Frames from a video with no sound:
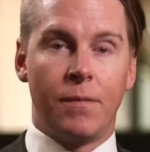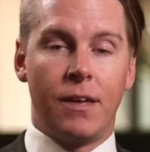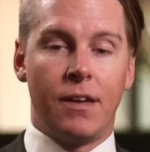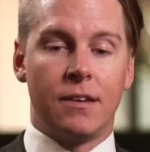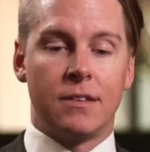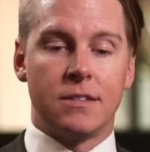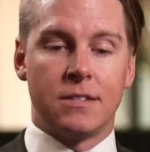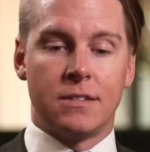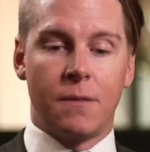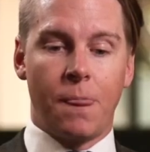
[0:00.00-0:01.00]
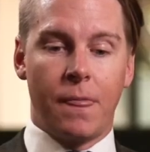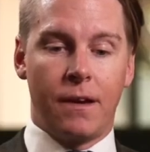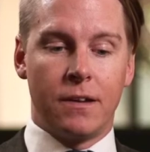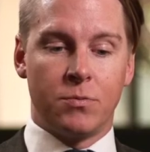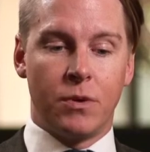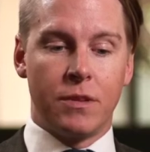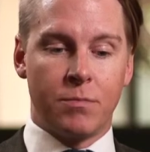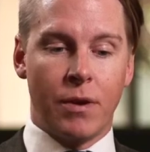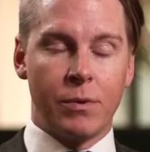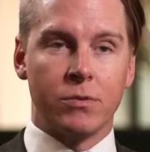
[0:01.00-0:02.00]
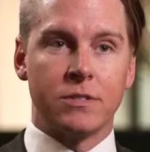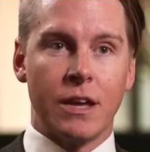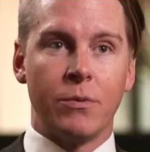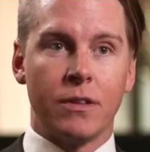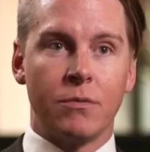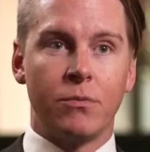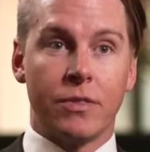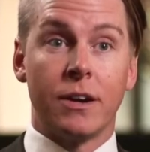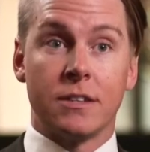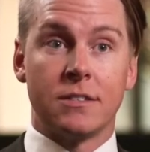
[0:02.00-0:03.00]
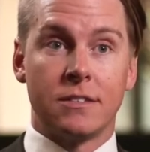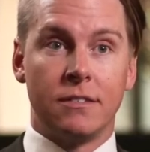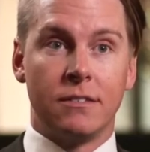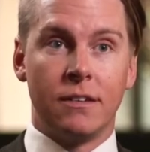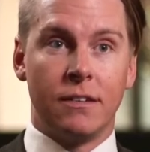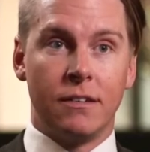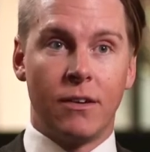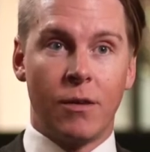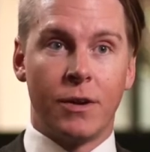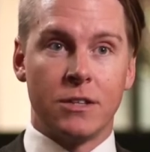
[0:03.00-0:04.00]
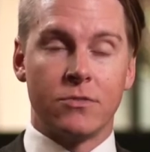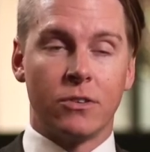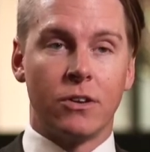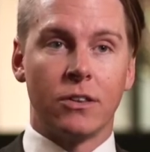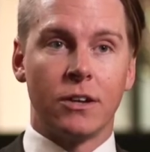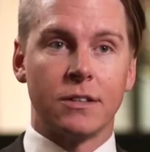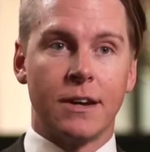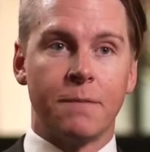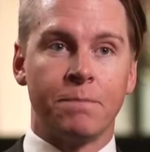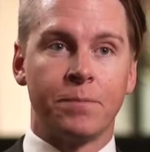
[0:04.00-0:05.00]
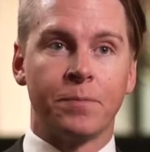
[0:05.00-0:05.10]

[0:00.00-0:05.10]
It's one that probably will stay with us in our minds for a long, long time.